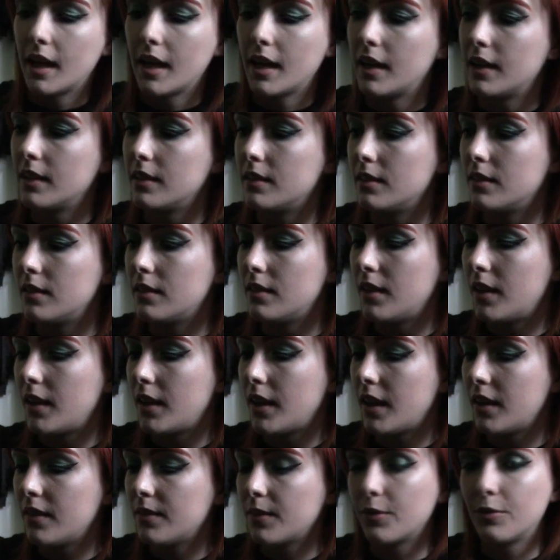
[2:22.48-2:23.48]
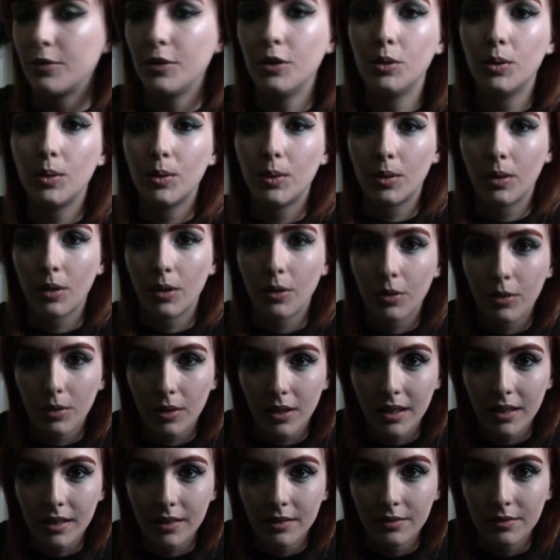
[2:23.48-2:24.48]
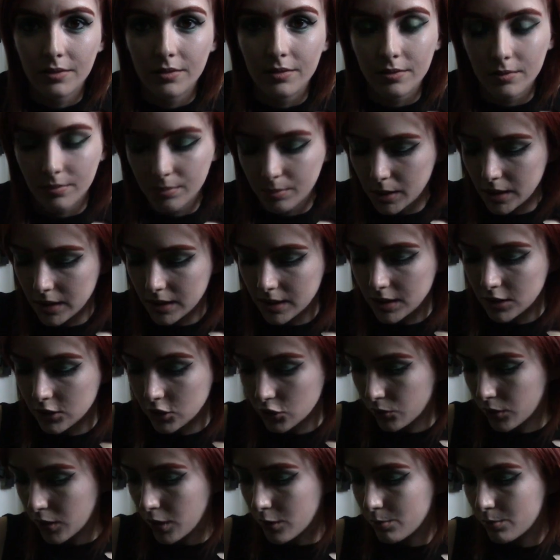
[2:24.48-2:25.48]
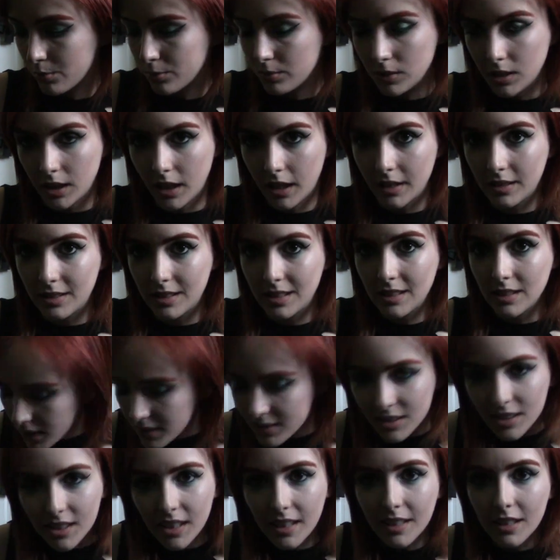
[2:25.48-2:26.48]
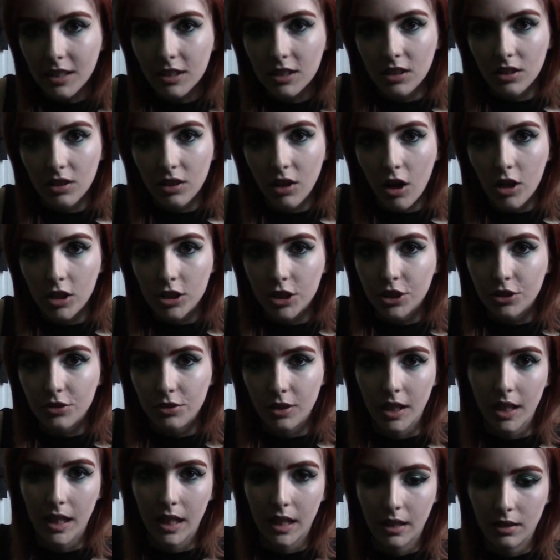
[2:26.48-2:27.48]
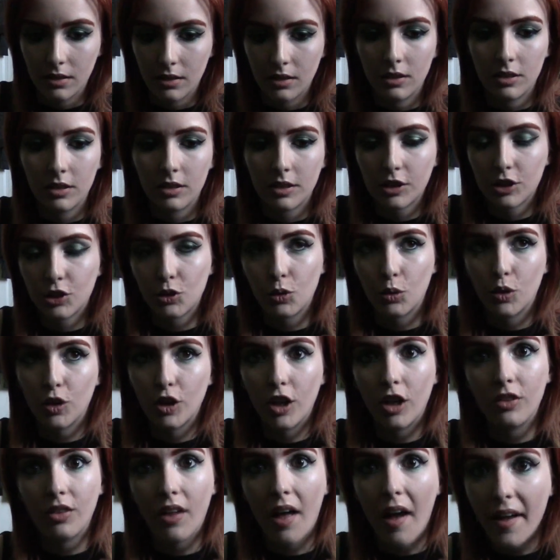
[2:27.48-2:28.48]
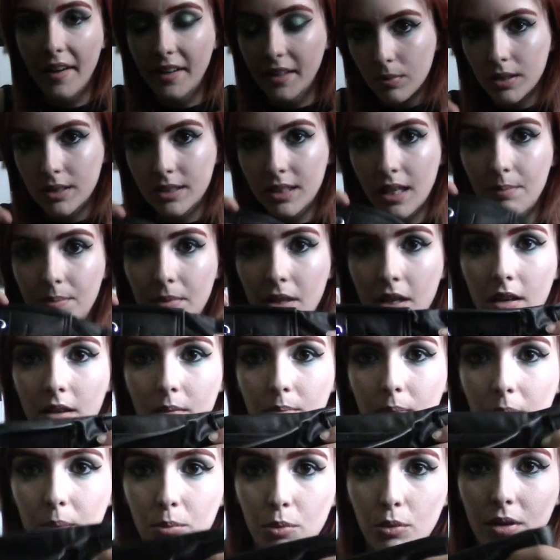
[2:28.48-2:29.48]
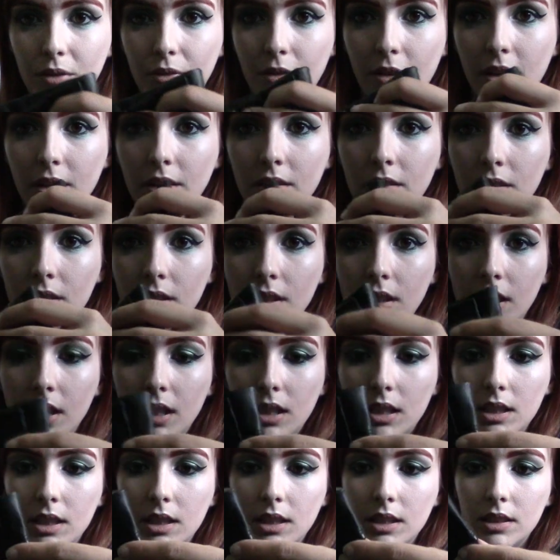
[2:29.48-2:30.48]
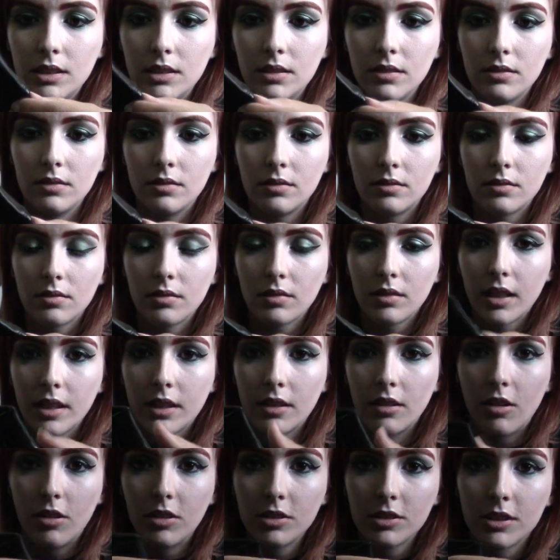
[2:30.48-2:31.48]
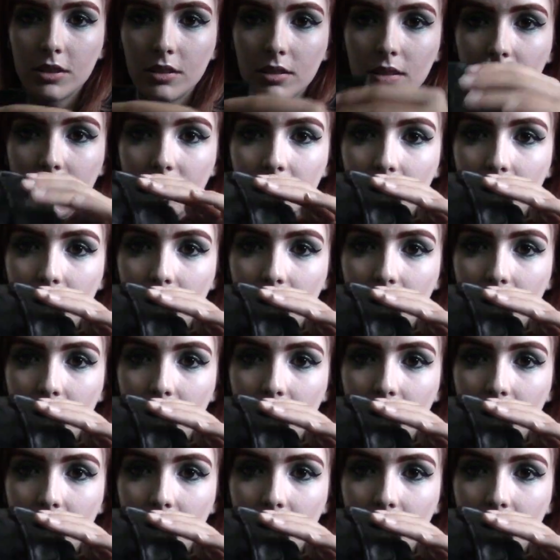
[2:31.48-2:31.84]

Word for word: and I have a few clothing pieces from Yandy. It's like a lingerie store online. Except uh, my boyfriend, he like altered the